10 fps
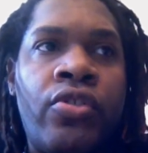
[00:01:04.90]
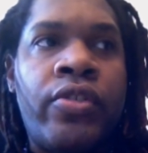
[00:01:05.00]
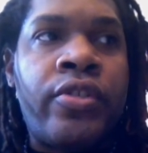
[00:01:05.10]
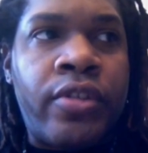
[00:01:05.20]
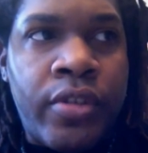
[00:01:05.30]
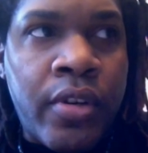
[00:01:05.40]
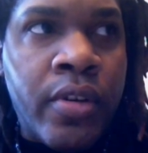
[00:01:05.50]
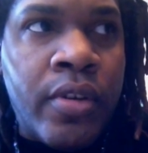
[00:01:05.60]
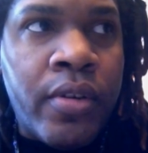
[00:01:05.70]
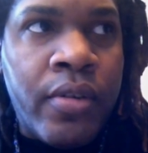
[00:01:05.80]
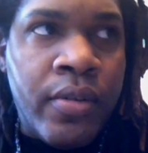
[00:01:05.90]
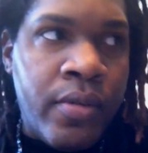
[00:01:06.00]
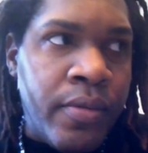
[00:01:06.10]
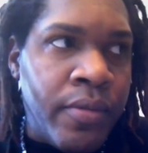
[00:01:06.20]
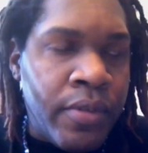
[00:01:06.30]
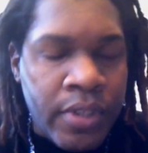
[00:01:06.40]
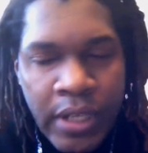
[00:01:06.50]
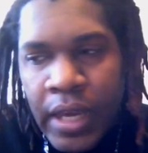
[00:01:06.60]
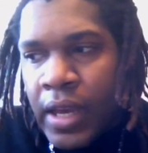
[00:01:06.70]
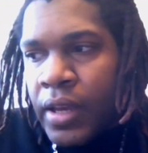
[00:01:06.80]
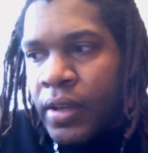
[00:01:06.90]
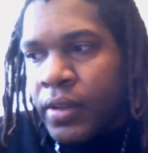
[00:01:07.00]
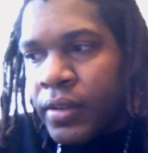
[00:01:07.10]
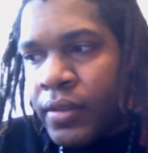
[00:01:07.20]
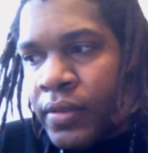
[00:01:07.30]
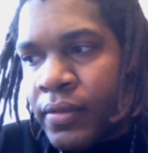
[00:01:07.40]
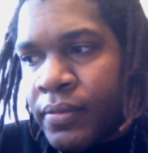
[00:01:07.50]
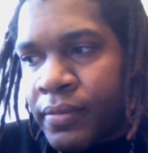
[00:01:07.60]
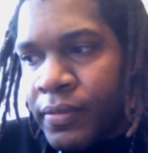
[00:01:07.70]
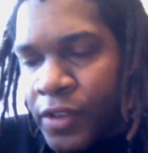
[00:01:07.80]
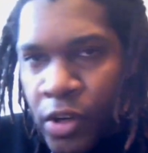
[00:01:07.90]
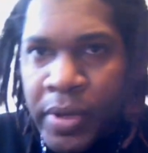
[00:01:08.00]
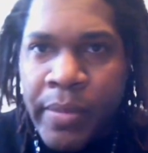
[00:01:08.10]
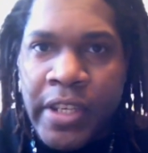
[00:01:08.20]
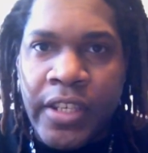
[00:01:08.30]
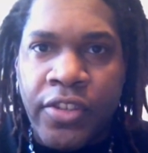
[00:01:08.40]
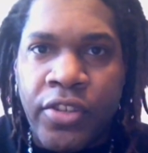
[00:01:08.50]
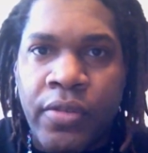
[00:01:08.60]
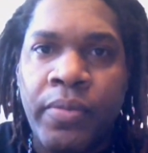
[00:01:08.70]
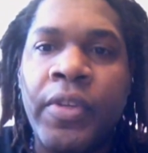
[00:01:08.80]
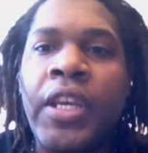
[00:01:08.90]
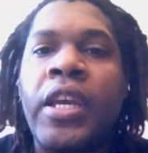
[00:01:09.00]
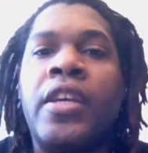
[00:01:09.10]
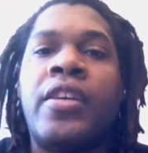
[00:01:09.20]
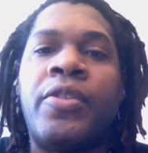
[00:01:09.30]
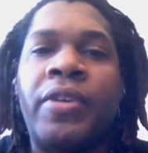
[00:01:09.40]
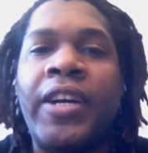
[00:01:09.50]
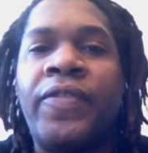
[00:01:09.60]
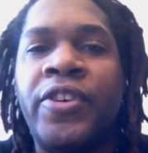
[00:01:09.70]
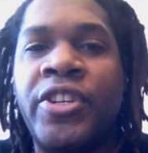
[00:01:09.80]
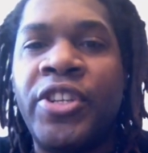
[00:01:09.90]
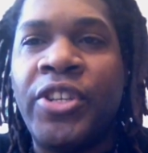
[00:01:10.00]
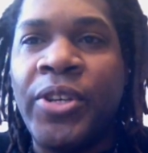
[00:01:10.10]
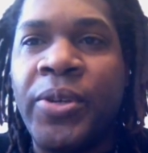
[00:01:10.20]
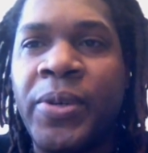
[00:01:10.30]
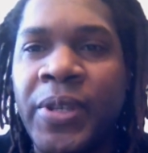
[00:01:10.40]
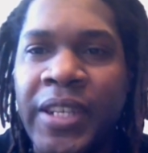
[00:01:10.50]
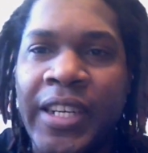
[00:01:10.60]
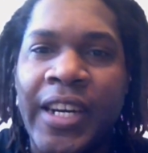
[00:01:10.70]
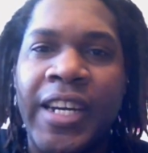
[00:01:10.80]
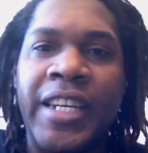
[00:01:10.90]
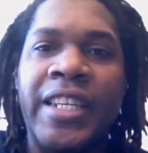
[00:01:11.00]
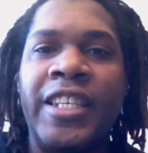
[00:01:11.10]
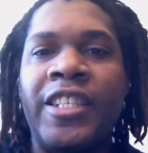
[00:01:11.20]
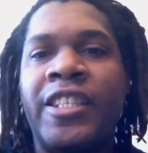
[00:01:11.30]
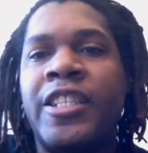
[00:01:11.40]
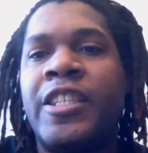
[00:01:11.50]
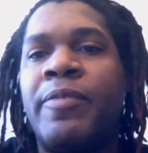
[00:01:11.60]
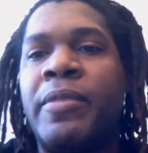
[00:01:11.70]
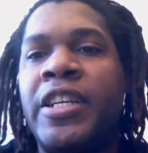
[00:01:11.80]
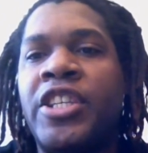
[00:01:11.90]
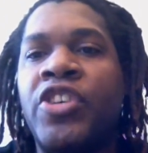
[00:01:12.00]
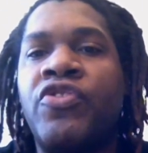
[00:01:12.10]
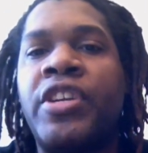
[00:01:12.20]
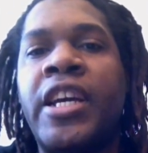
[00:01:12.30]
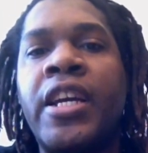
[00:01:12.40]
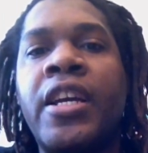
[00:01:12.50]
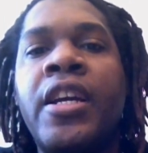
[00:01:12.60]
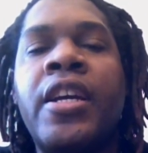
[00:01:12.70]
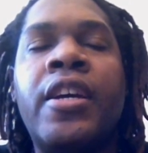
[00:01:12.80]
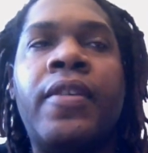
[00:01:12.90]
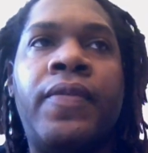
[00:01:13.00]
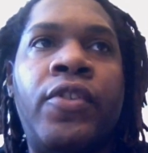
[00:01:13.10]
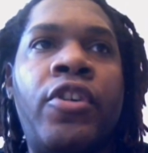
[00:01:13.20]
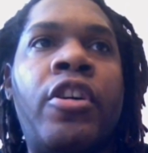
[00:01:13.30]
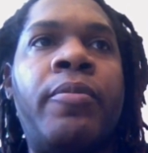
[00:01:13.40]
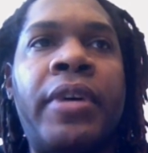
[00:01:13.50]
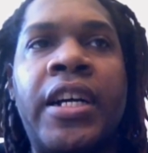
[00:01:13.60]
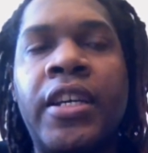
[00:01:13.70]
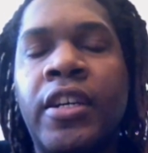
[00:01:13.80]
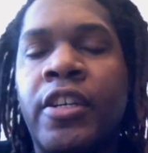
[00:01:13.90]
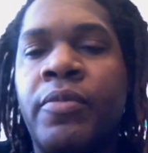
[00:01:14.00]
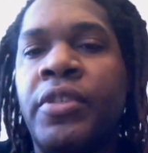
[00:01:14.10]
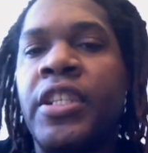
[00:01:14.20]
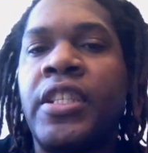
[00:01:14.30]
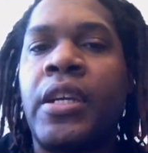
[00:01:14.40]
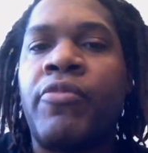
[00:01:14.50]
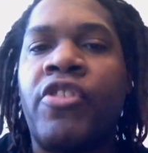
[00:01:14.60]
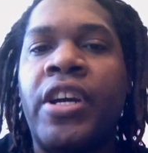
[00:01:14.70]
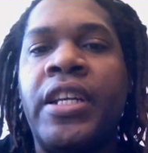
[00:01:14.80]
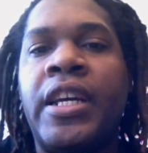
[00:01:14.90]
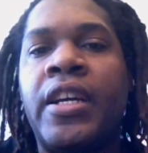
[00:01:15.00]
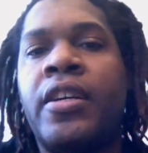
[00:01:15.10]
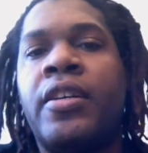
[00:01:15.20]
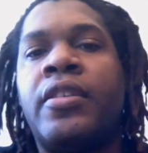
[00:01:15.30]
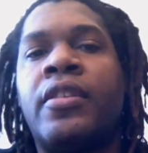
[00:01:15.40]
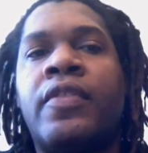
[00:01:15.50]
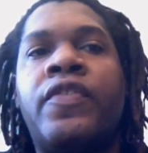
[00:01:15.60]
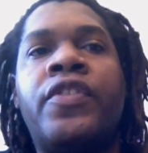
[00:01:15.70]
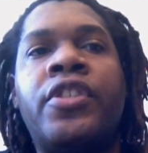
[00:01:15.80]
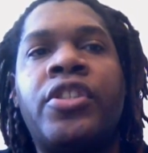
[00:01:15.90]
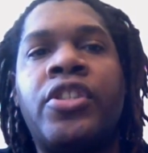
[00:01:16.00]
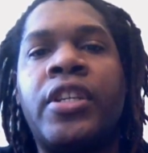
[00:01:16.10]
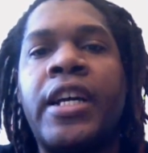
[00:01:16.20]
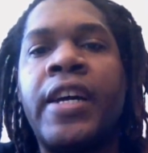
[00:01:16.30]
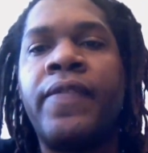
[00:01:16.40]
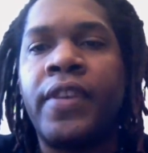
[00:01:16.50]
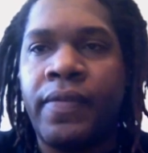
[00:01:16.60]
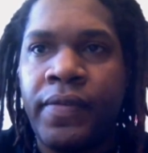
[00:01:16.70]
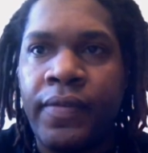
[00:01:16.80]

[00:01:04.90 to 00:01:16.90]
So yeah, hope that makes sense to you. Without further ado, alright, here's my synchro deck for my 6 Samurai deck of July 5th.